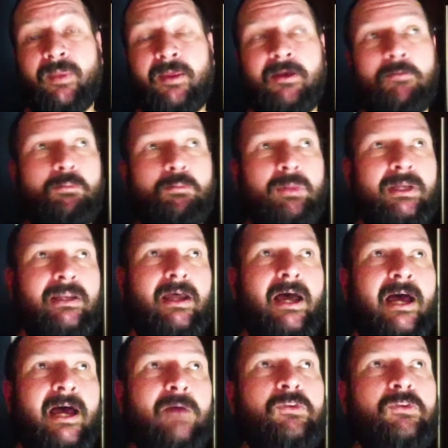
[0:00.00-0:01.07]
But I
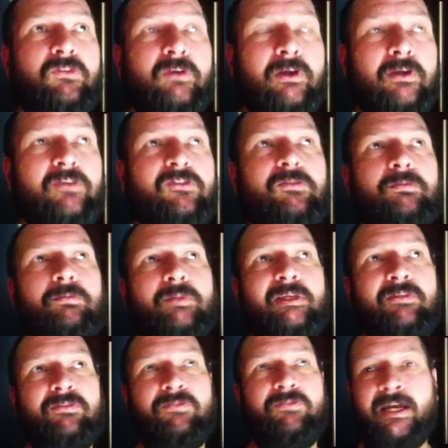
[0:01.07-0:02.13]
was going to be
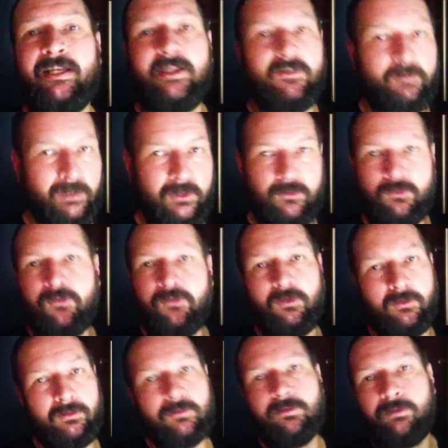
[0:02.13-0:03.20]
financed because
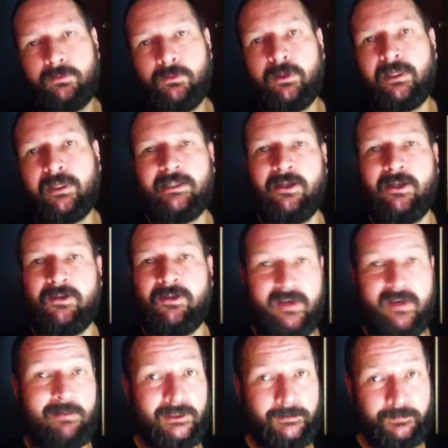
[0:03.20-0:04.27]
also working class
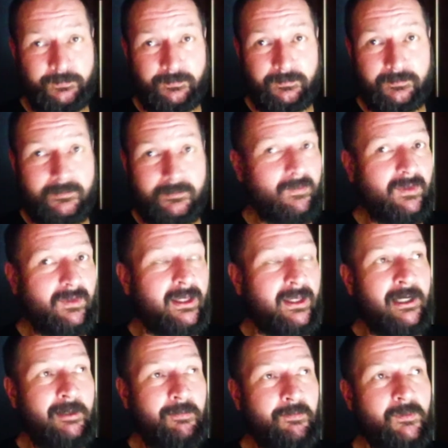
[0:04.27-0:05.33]
family.
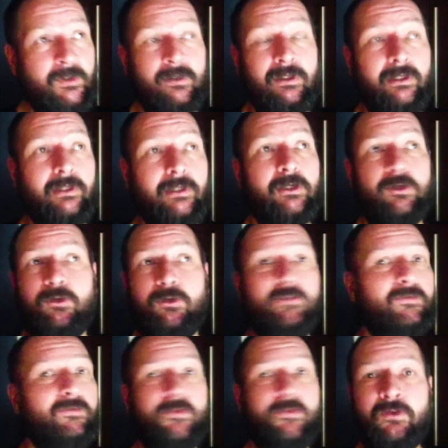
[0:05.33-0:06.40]
Couldn't
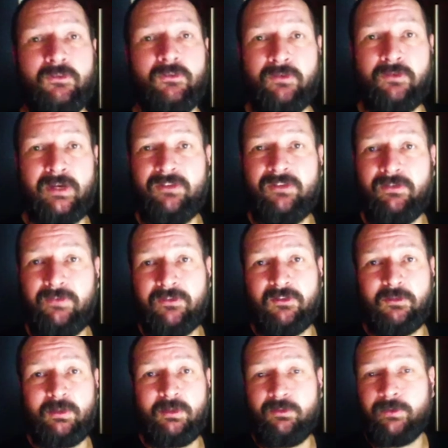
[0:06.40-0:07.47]
afford those crazy fees,
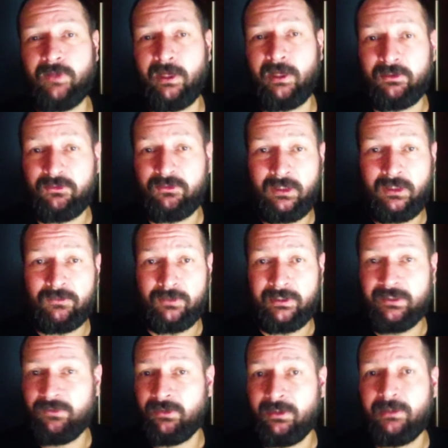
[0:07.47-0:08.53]
especially with our exchange
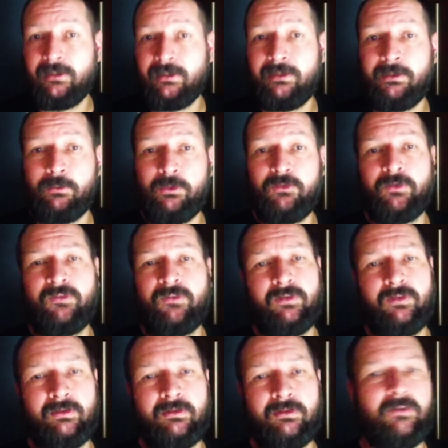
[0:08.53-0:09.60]
rate, which was
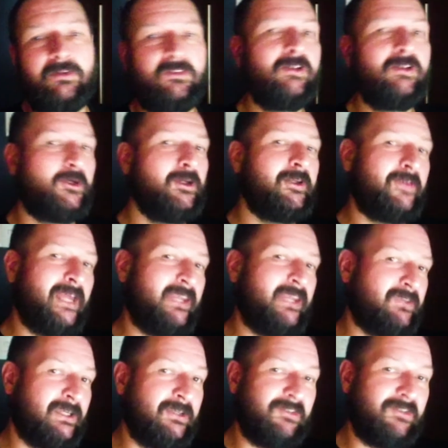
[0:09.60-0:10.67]
still good at that stage.